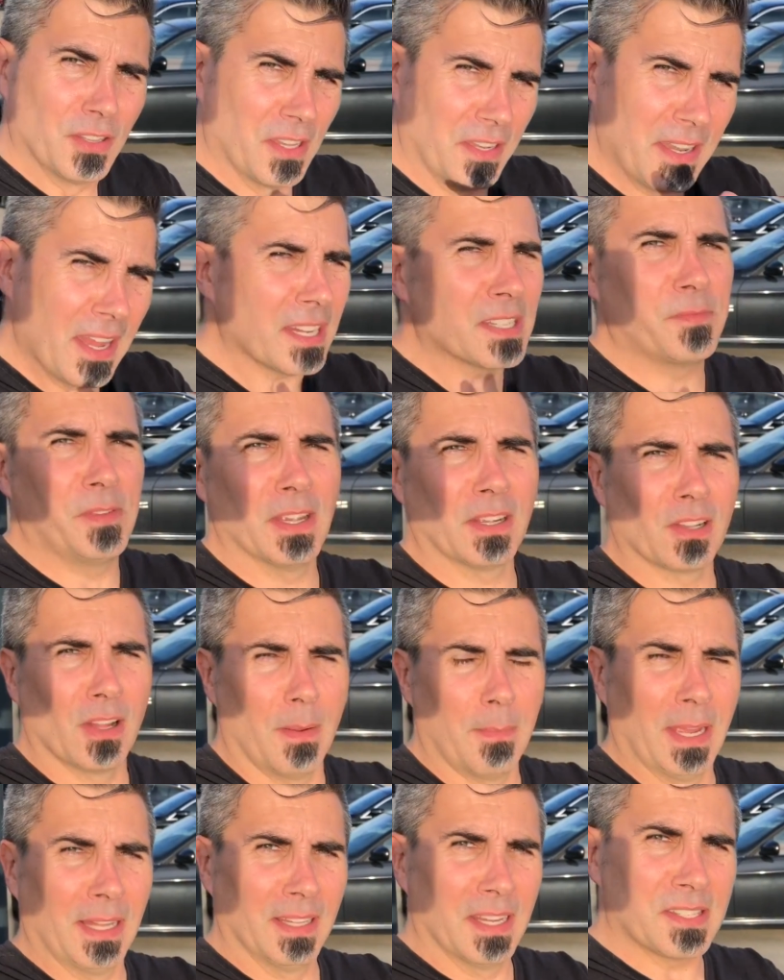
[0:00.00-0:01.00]
The next vehicle
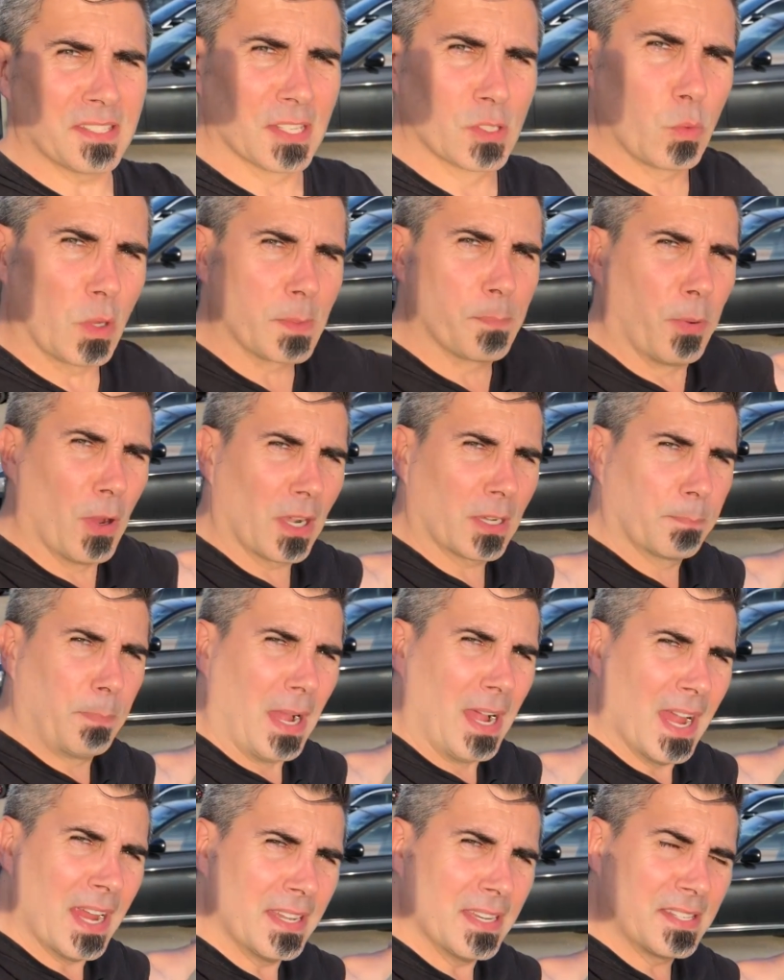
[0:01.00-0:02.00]
on my list is what's parked
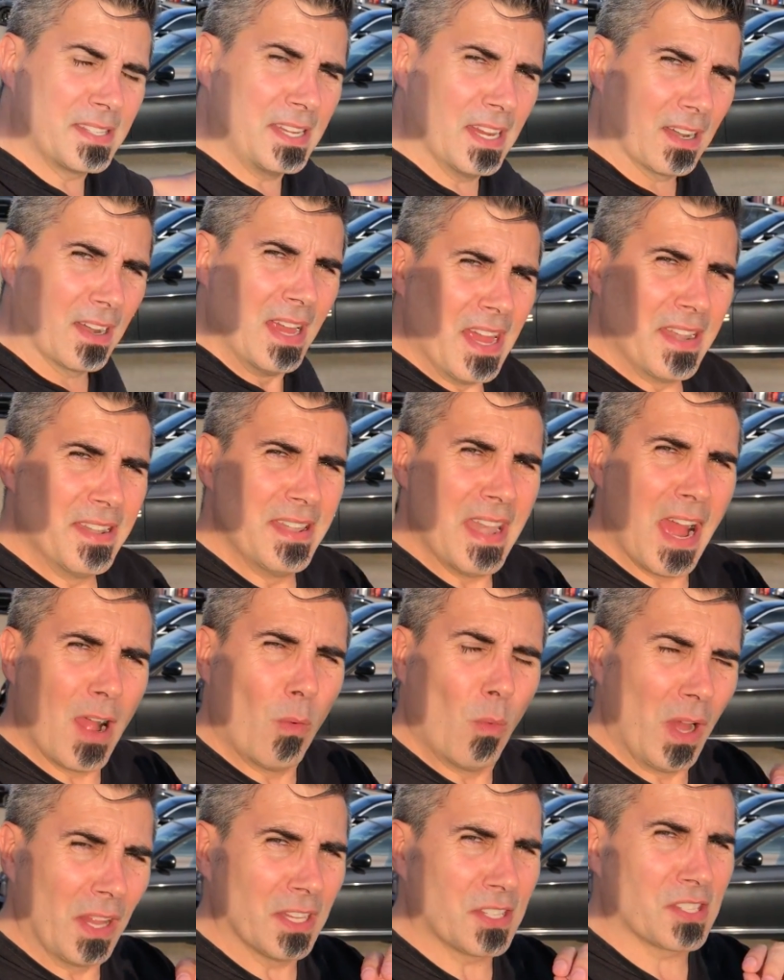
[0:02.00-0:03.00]
behind us here. Now,
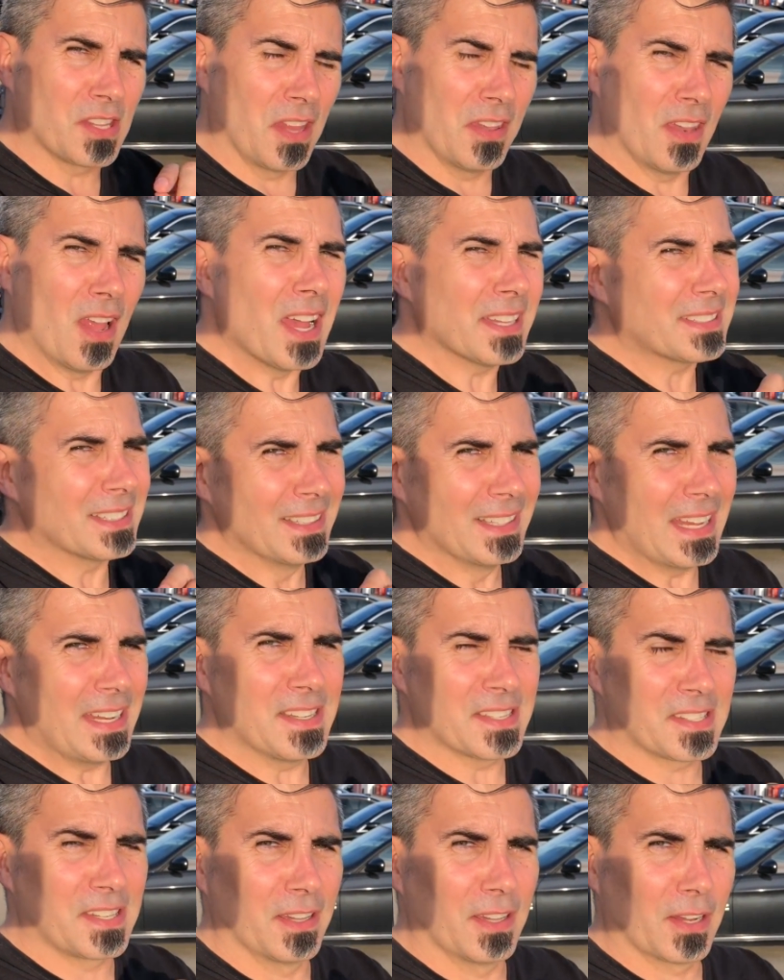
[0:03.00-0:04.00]
while it's the, not the
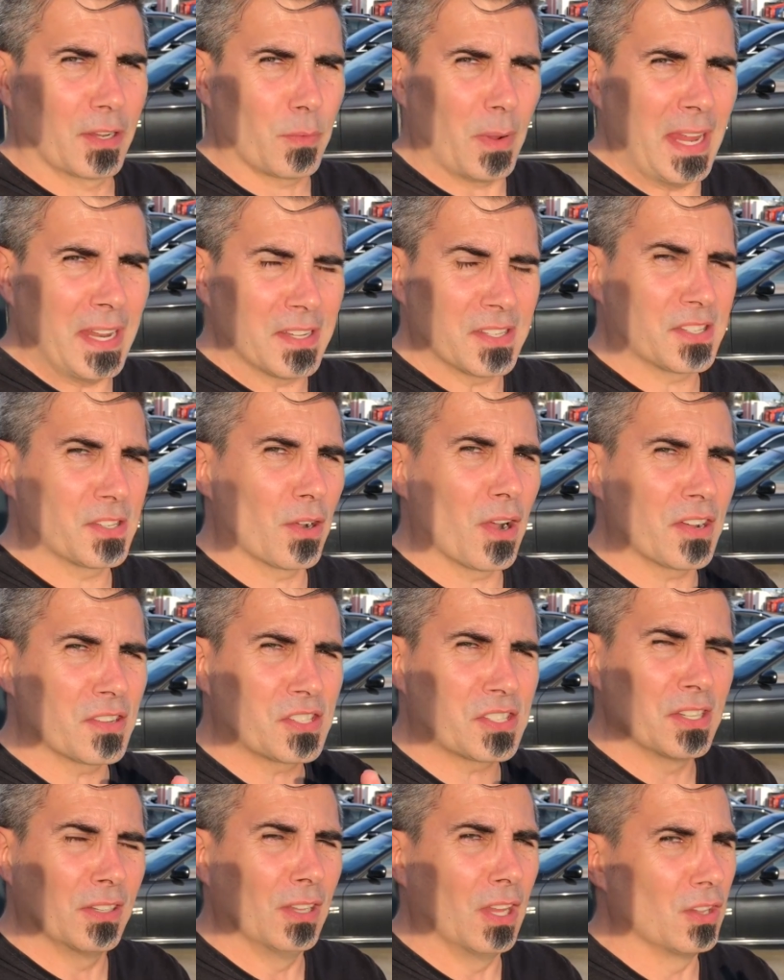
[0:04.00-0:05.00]
latest and the greatest, there are
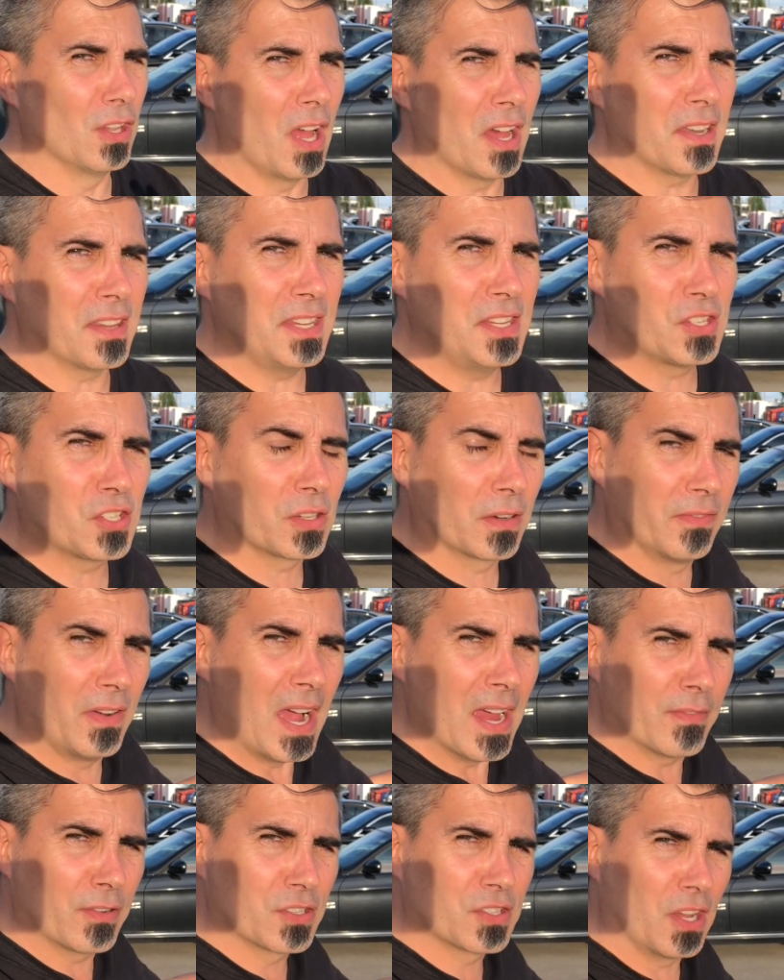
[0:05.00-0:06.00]
still a lot of these
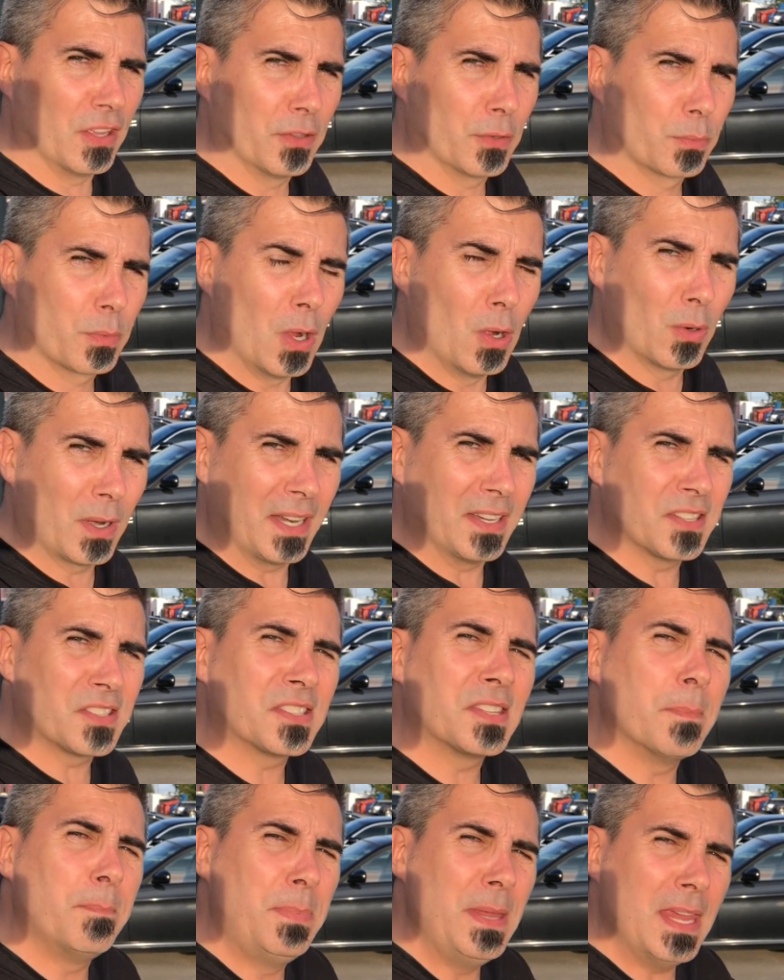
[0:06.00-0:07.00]
survivors on the road, and
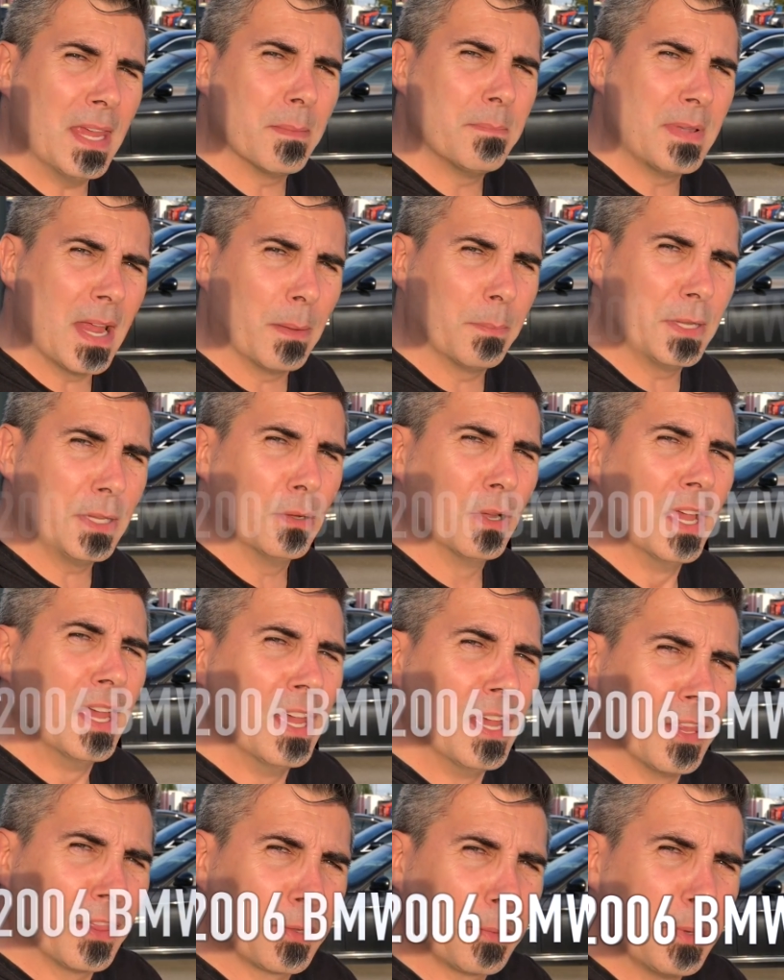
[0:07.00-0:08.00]
it's the BMW
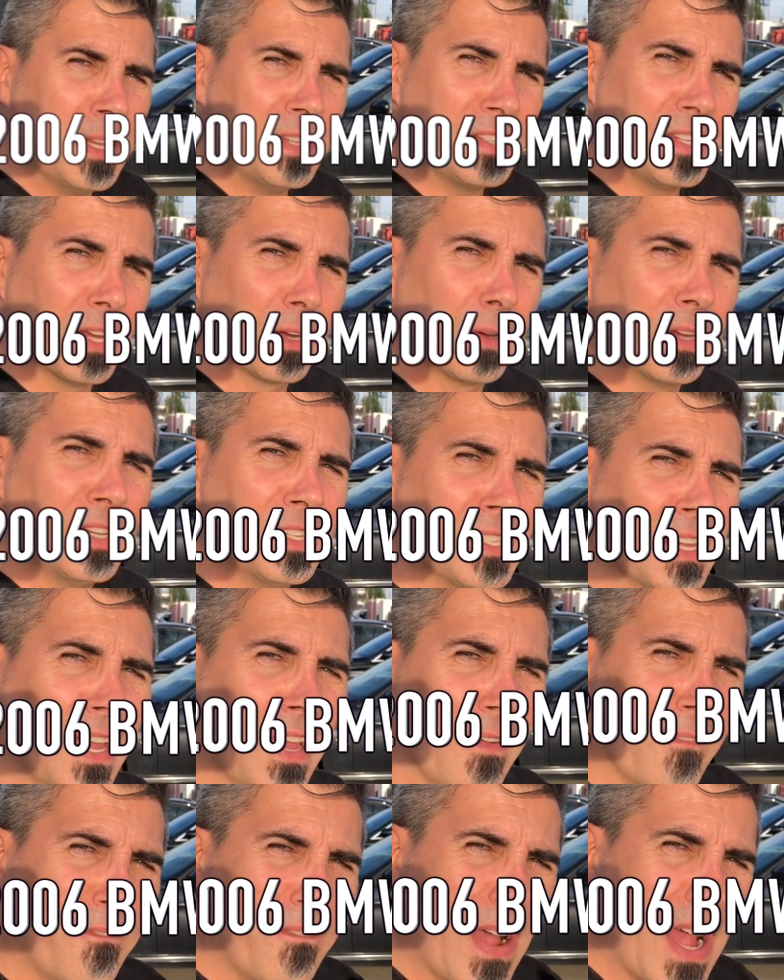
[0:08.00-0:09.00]
3 Series,
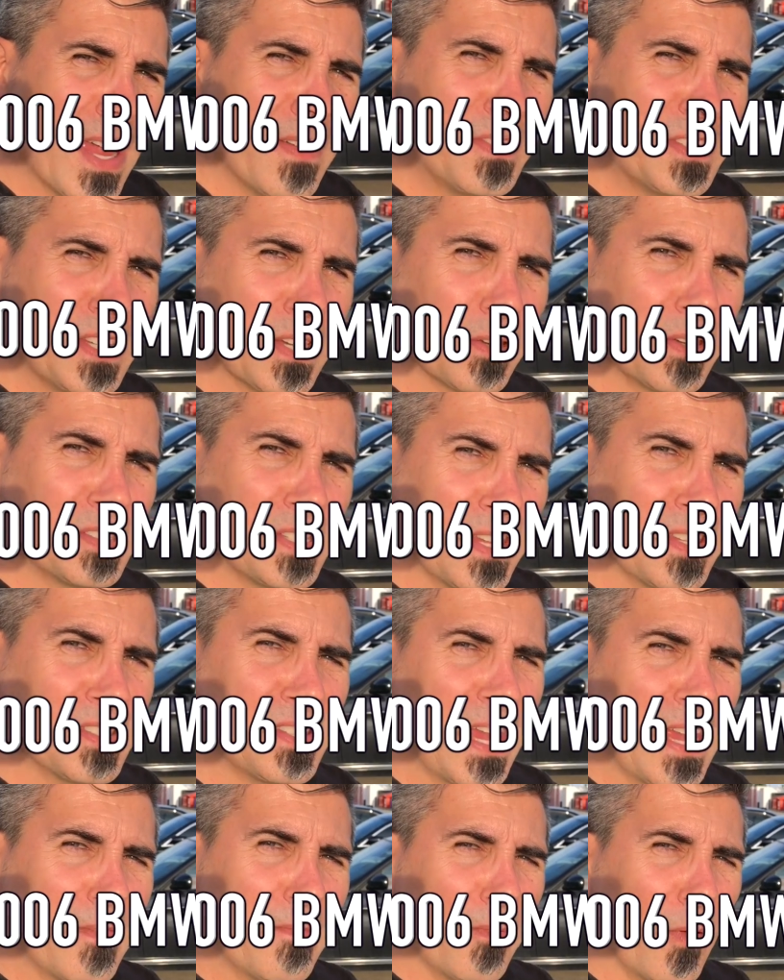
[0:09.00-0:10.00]
5 Series and
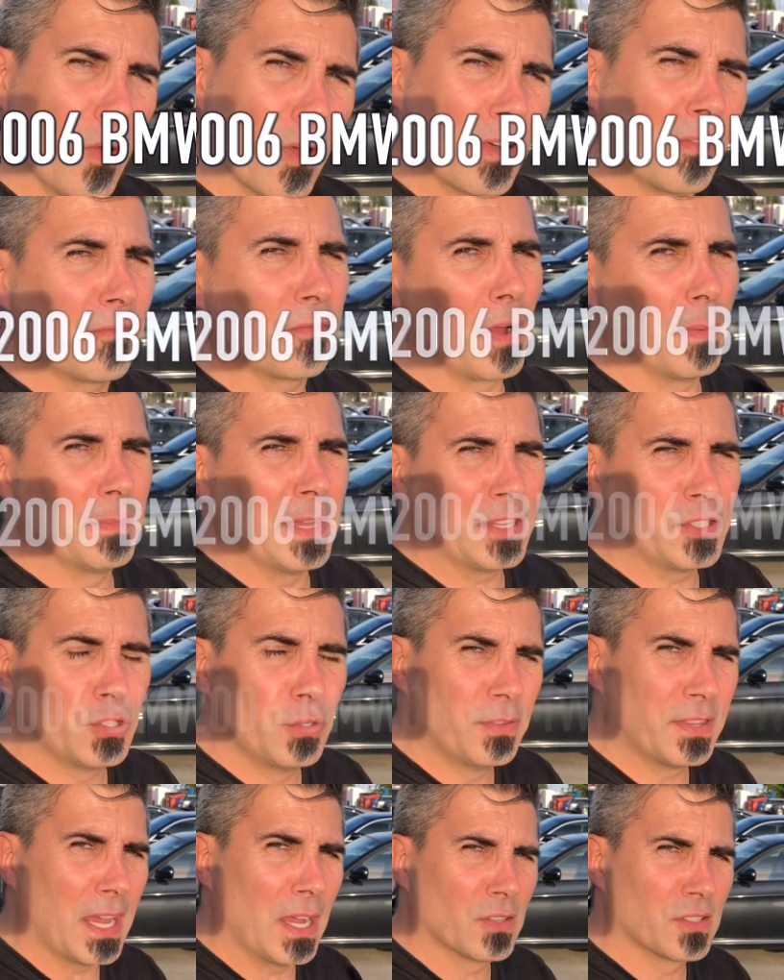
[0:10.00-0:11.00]
Z4 from the
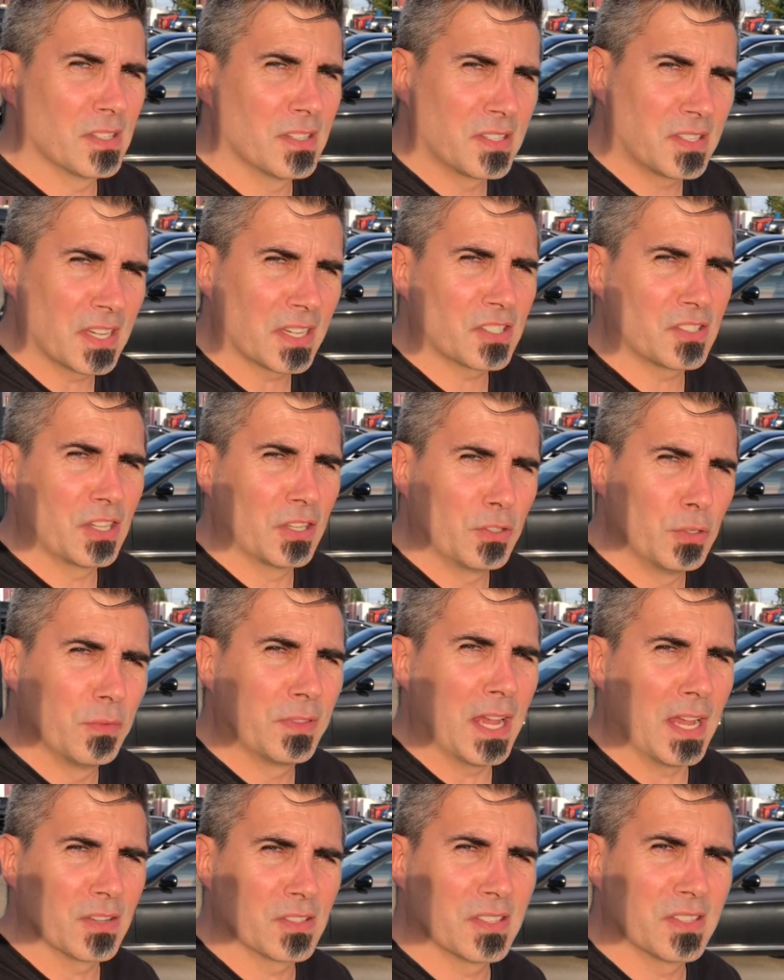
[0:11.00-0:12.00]
2006 to
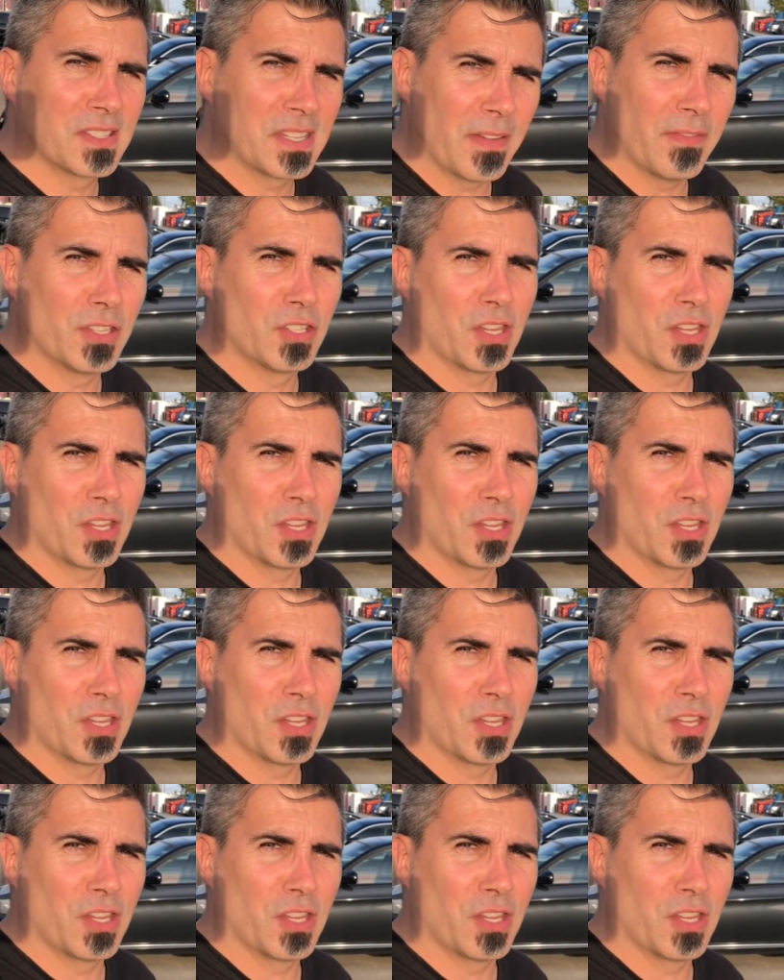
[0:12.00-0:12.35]
2007